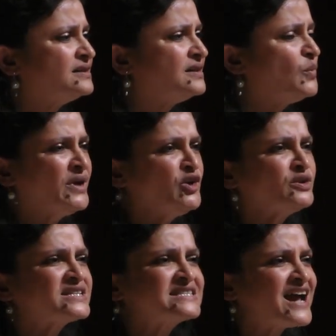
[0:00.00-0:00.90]
We know
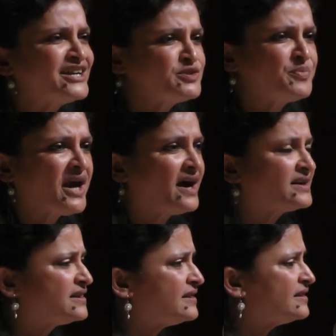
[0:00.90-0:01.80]
the science
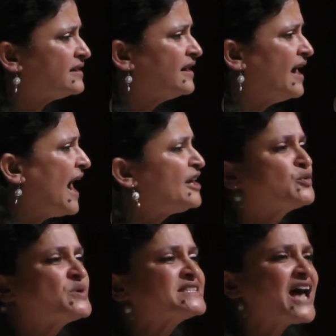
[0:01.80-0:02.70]
behind it. And it
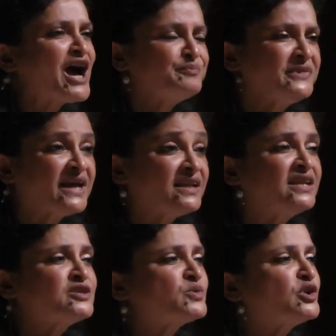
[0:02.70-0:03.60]
was happening. And
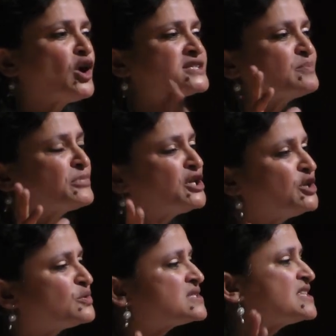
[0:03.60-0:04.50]
these were not some
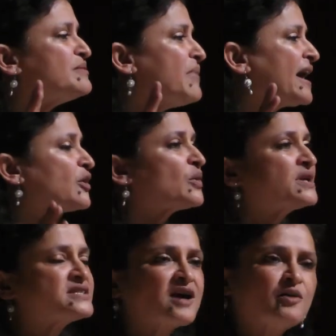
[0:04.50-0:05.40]
cutesy micro
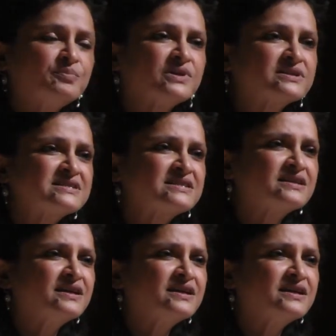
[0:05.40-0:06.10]
examples.